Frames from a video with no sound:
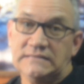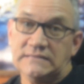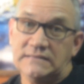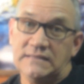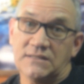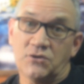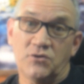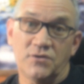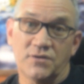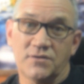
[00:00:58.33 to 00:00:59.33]
it
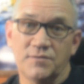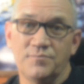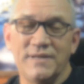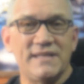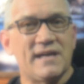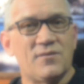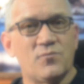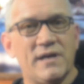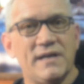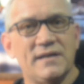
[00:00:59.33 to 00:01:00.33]
could or couldn't be
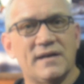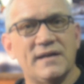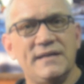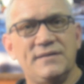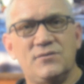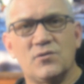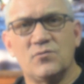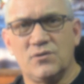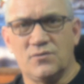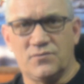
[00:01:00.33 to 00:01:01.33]
that way. I
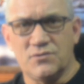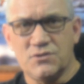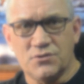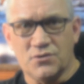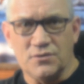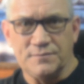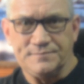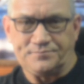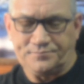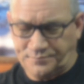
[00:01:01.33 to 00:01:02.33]
don't know for sure.
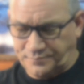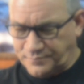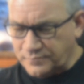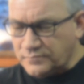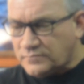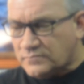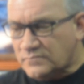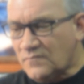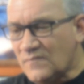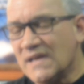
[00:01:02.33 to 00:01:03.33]

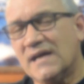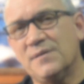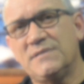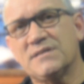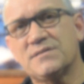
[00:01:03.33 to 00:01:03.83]
I'm just